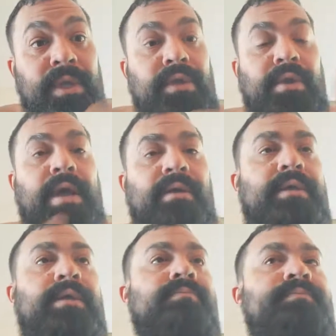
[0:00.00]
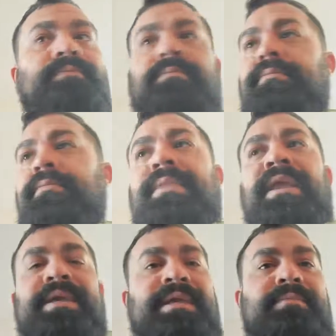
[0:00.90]
your outcome.
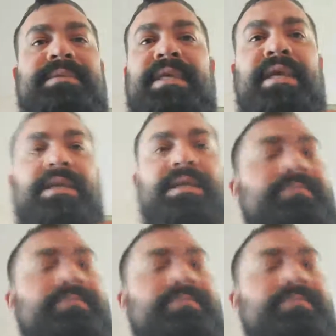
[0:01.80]
I keep saying it.